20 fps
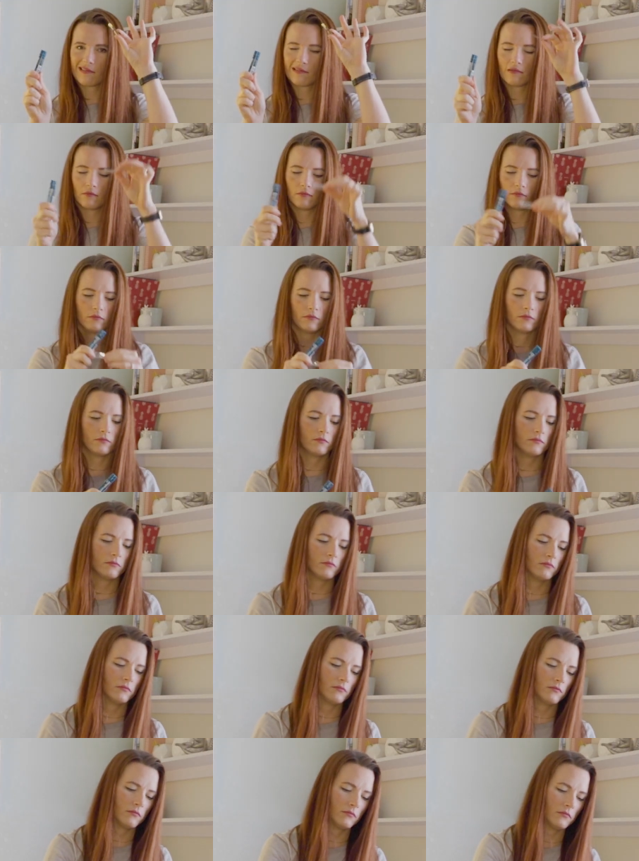
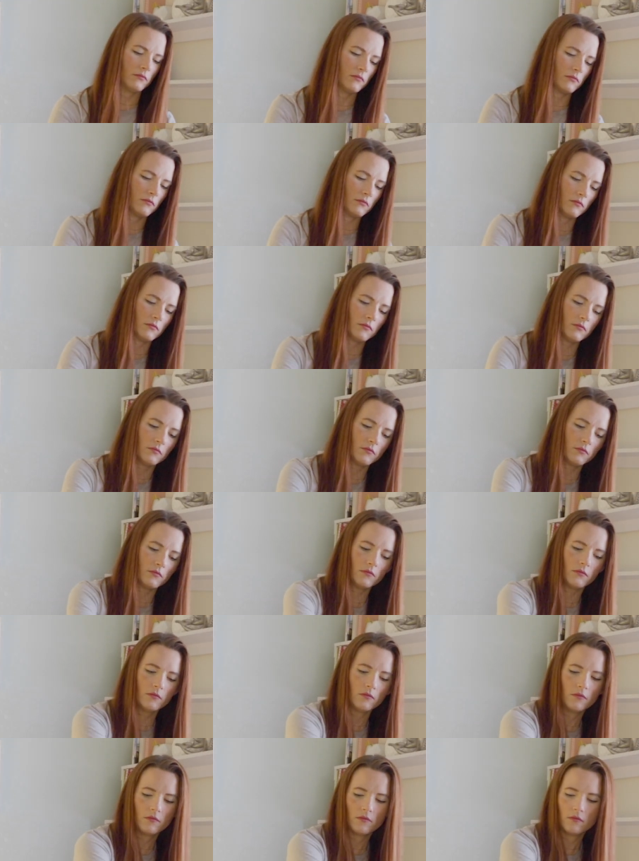
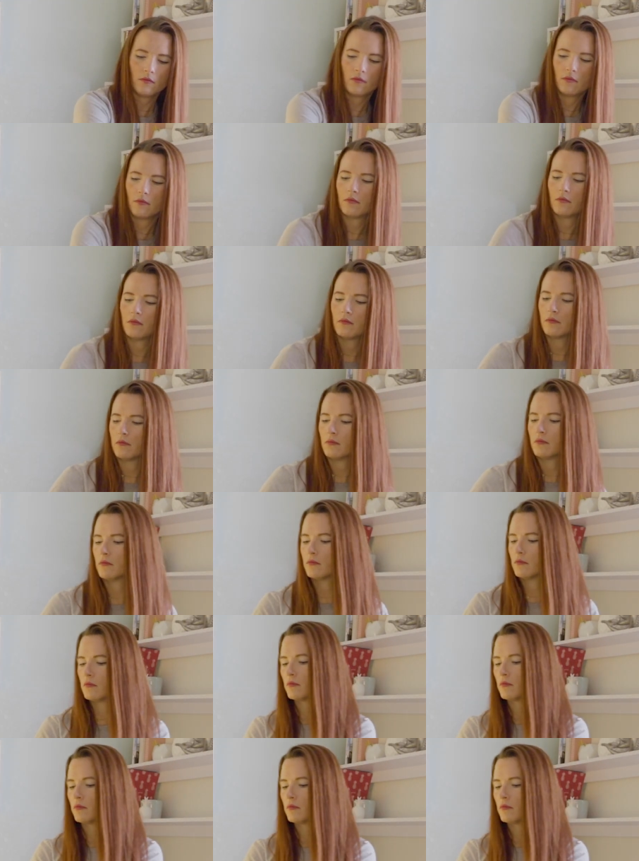(silence)